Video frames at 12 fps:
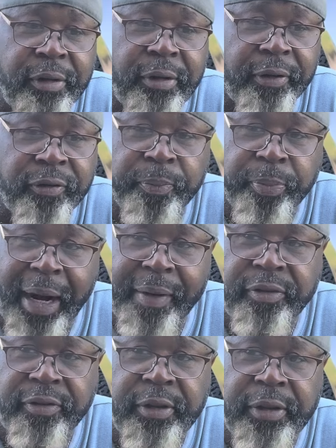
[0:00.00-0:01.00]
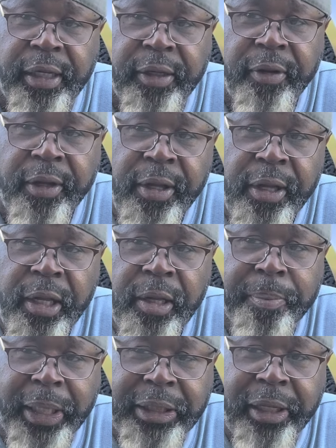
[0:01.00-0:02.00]
You know, it's a privacy thing.
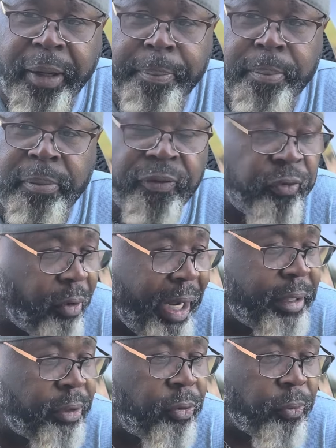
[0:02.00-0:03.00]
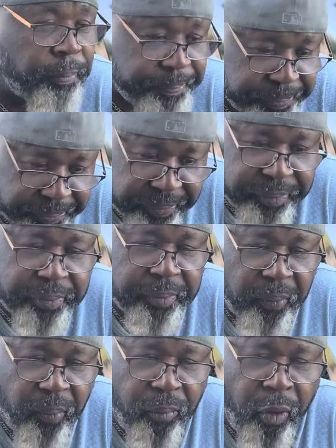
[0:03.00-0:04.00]
But uh, before I do,
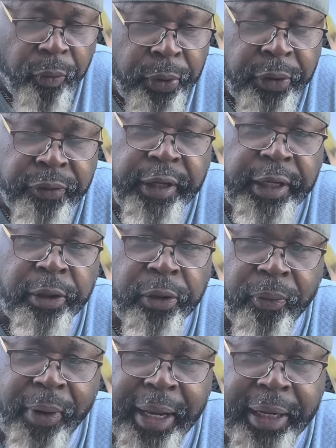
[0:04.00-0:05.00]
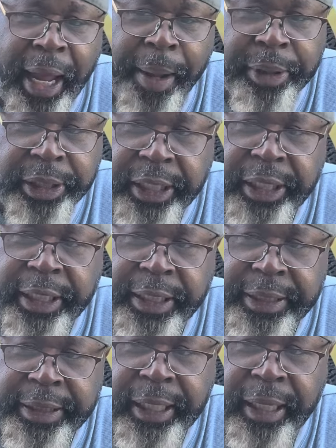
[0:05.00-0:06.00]
we're gonna take a look around. I'm gonna get it
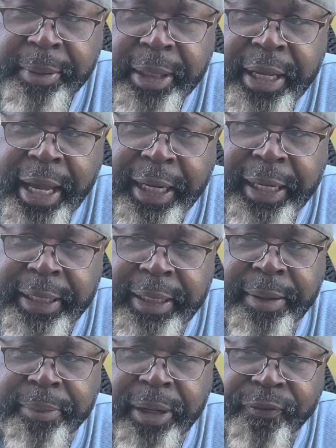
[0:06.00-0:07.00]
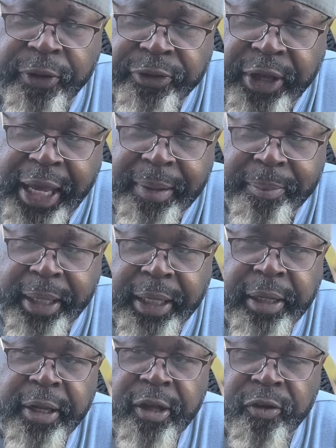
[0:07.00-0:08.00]
cleaned up. I cleaned it up when I first came
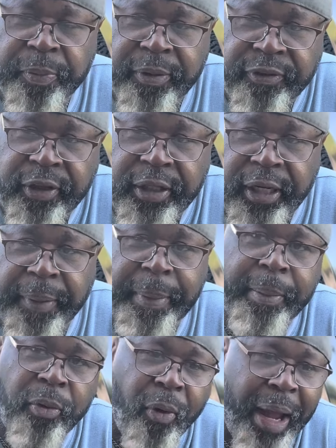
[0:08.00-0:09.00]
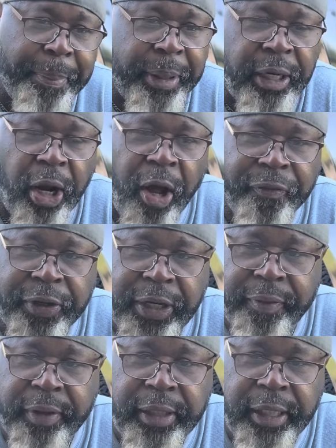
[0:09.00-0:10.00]
in. It's been sitting up. I've been wiping it off and
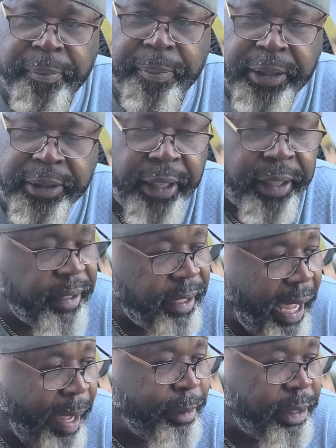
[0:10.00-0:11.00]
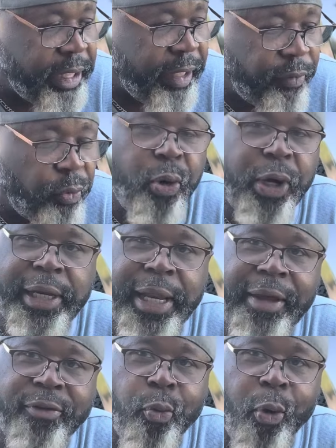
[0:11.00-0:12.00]
everything, but uh, I'm gonna give it one
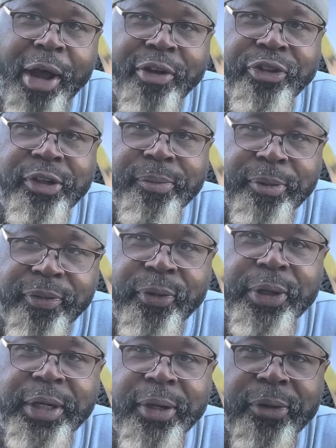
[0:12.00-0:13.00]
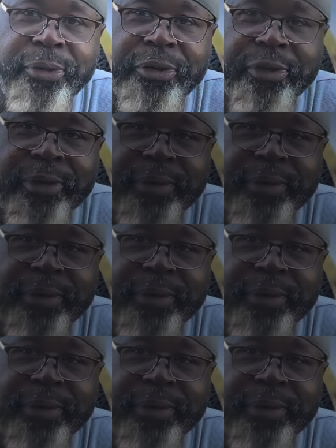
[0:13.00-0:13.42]
last washing before it goes.